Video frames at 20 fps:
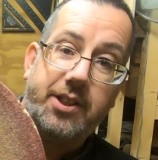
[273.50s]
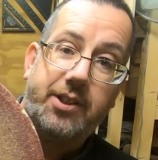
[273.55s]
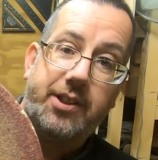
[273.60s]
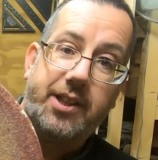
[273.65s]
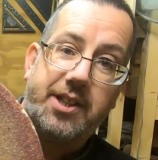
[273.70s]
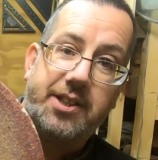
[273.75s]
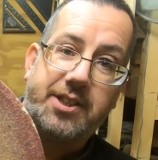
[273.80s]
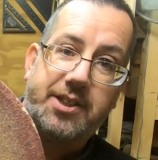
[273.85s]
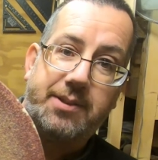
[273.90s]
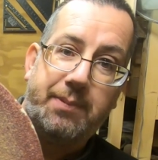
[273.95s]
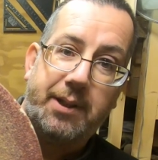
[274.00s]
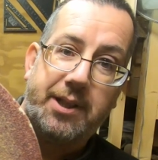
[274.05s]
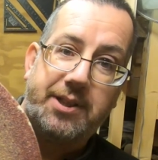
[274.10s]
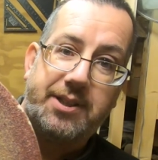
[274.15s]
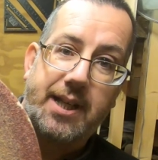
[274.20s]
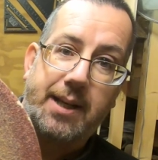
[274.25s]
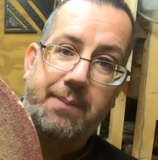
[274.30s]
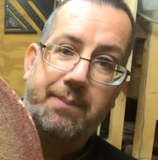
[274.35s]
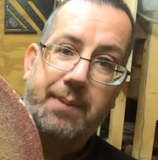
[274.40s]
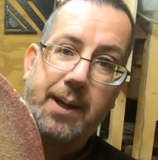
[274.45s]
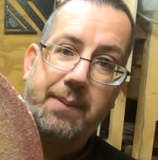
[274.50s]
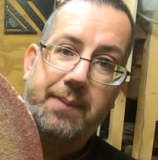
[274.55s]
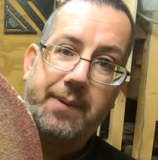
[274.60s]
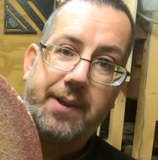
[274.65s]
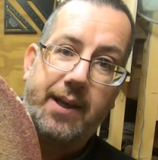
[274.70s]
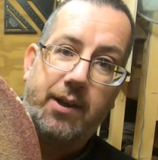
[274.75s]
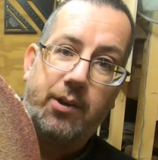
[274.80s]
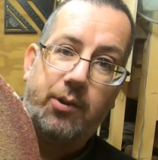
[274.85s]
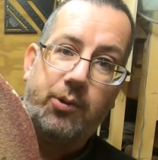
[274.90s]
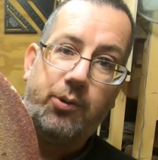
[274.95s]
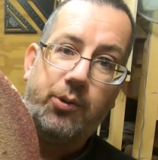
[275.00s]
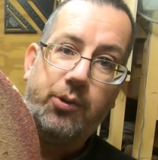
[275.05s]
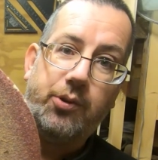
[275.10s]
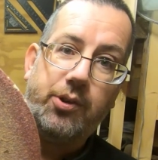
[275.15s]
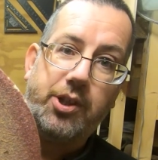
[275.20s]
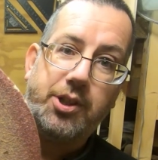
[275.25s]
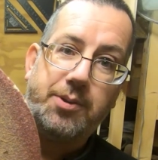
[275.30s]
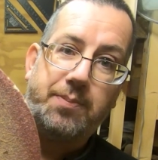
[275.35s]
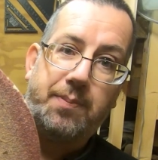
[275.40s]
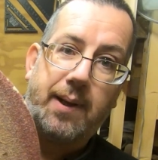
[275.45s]
on that bit of sandpaper there all
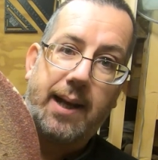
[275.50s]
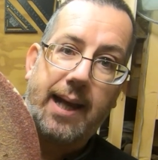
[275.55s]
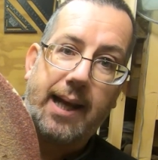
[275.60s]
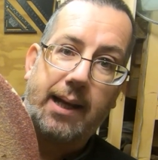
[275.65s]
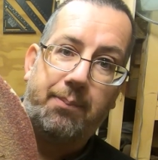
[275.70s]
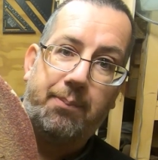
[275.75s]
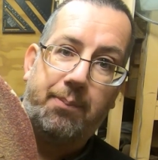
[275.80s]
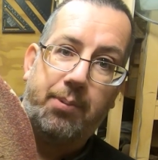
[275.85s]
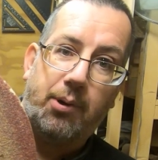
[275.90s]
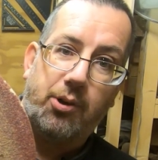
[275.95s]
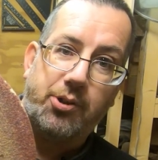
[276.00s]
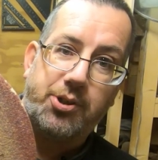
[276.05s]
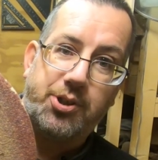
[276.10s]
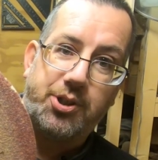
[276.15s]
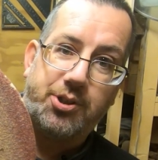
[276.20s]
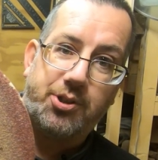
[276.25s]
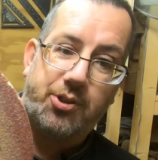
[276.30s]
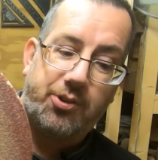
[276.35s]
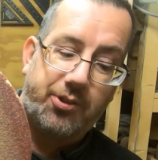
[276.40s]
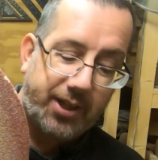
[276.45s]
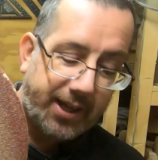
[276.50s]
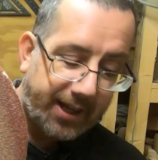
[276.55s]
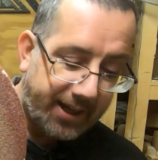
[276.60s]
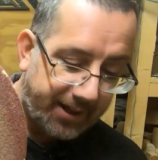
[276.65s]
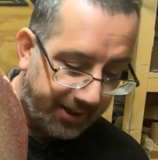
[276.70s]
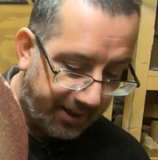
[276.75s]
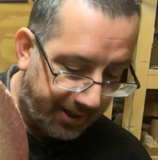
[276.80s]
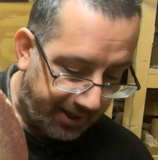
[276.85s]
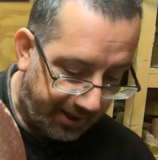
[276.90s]
those black blotches on there.